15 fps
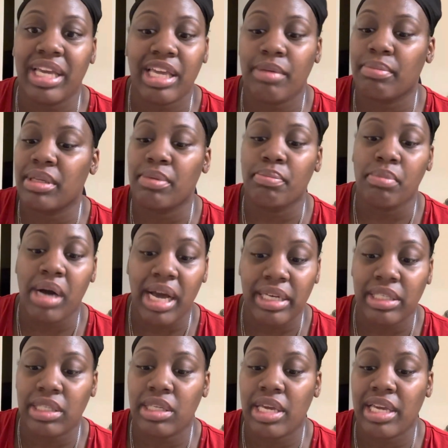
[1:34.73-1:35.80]
It can be
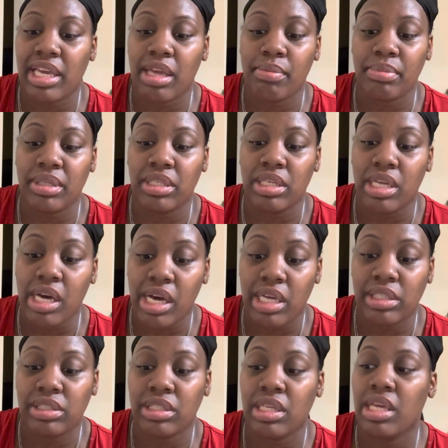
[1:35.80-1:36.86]
money. It can be
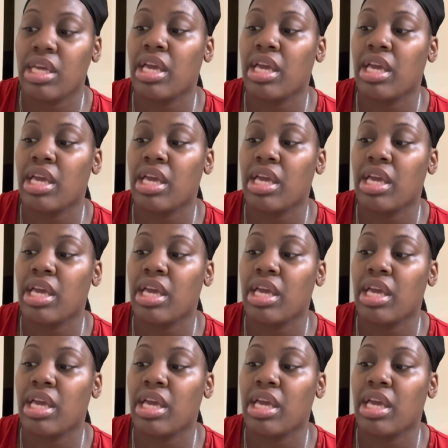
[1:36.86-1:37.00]
lust.